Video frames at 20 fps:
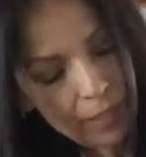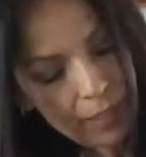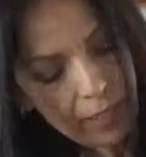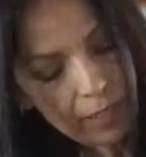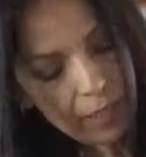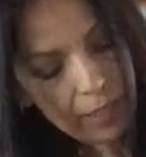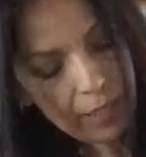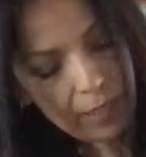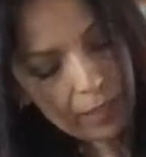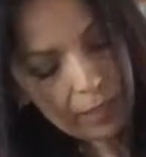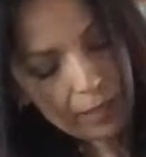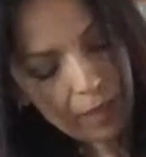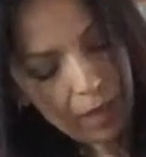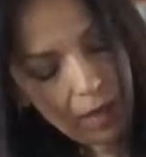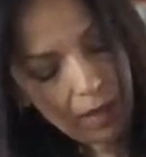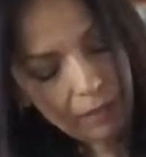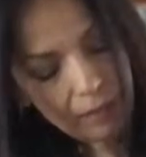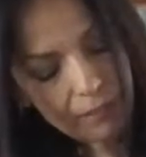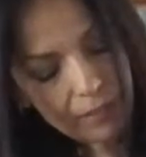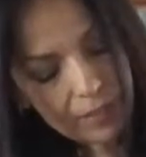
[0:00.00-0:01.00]
And
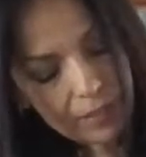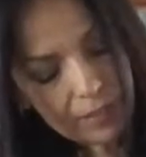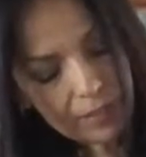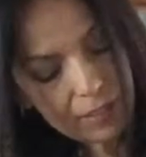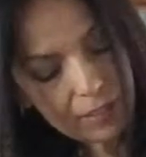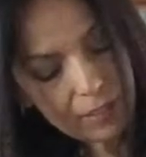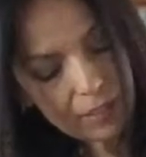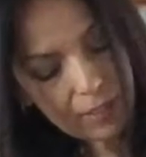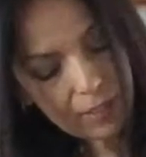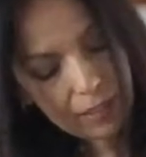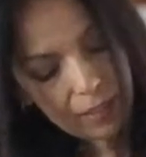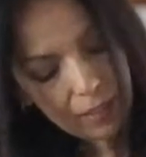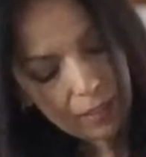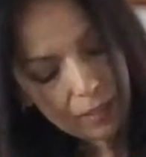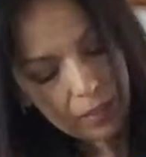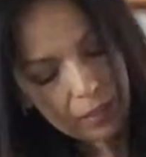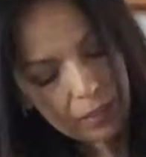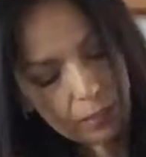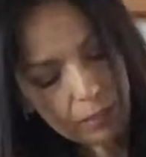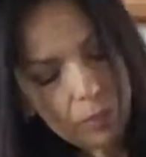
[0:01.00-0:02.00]
obviously
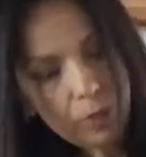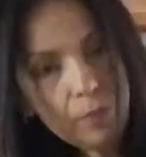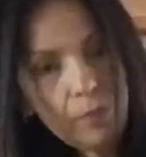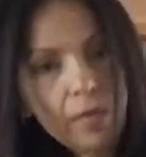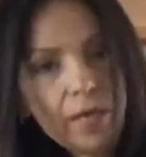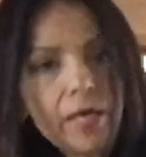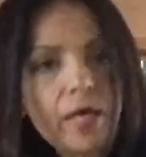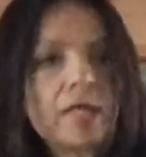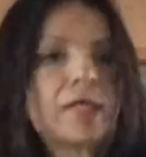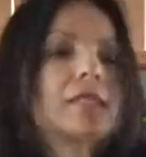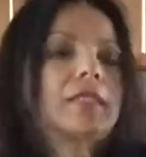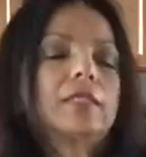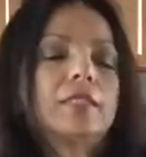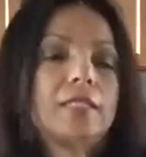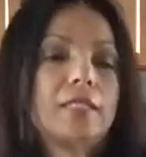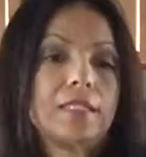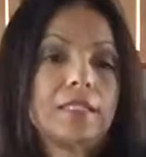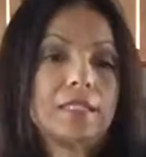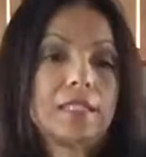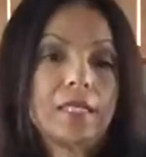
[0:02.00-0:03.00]
the probiotic
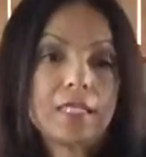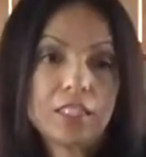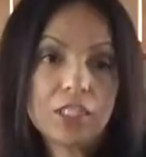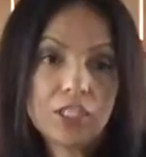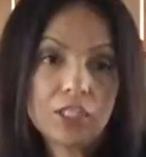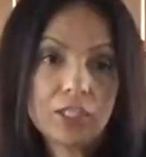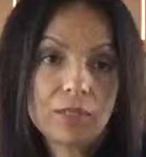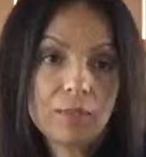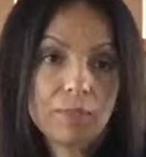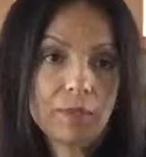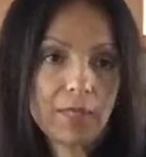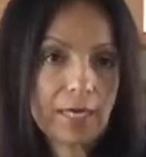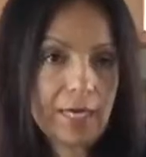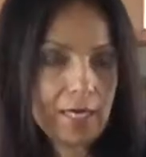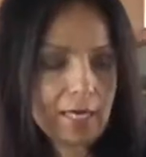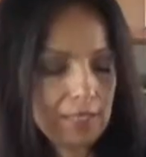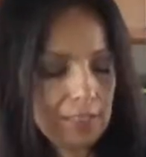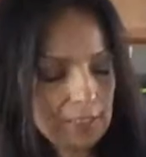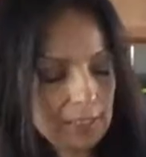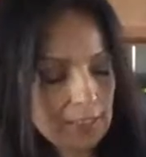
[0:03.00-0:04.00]
did touch the
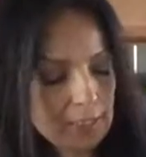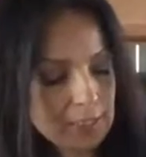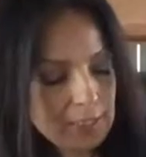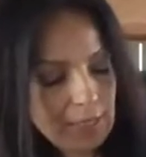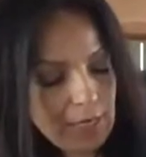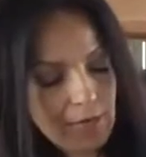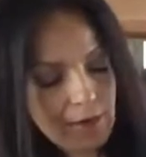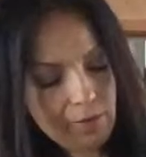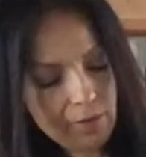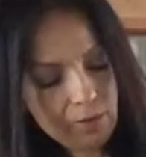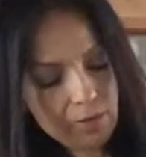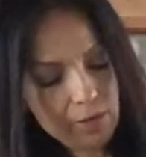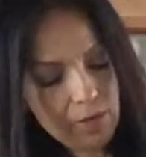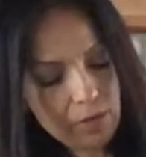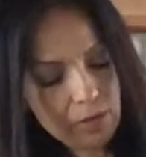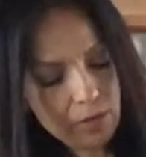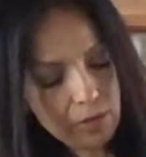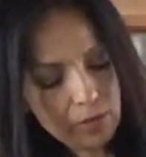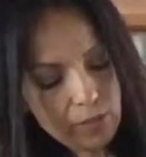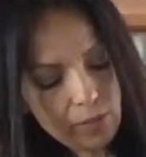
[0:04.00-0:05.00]
blades because they have
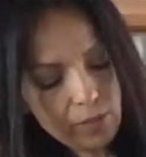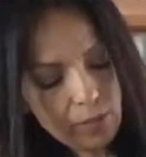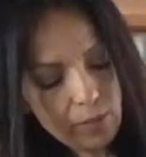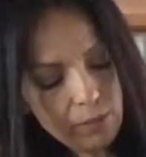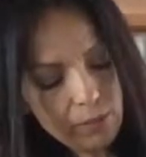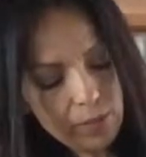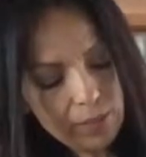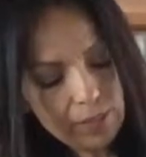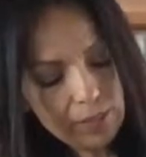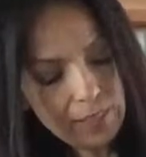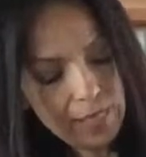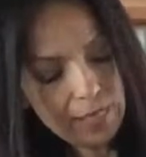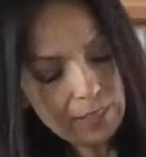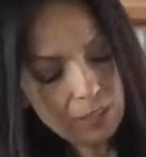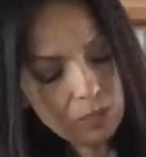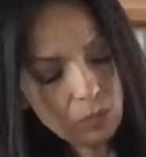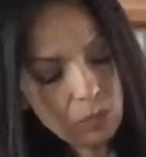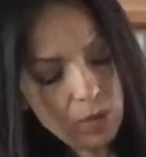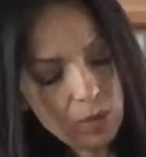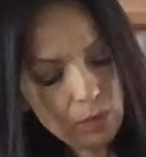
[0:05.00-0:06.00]
metal there, but
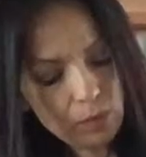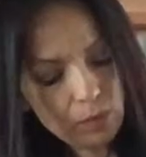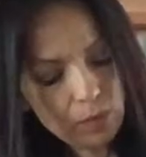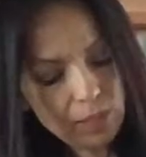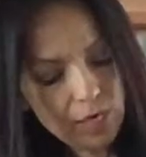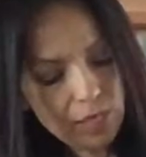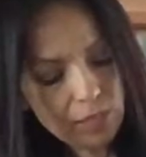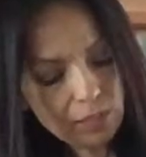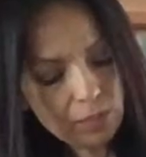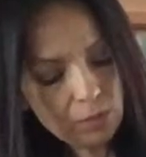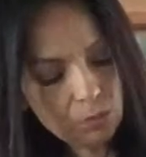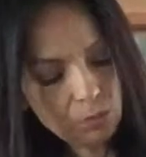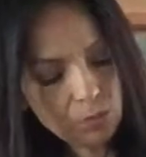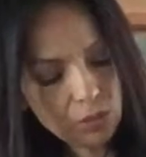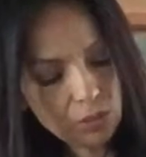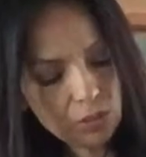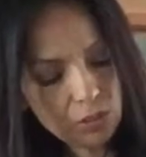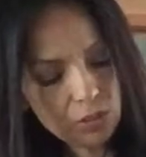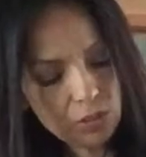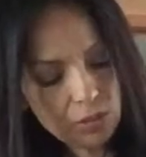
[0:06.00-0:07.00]
that's why we're not
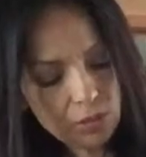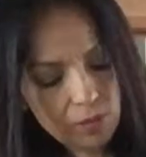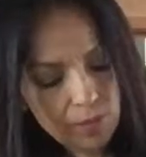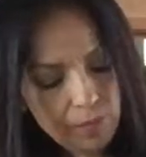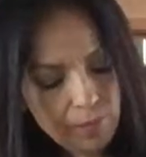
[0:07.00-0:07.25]
supposed to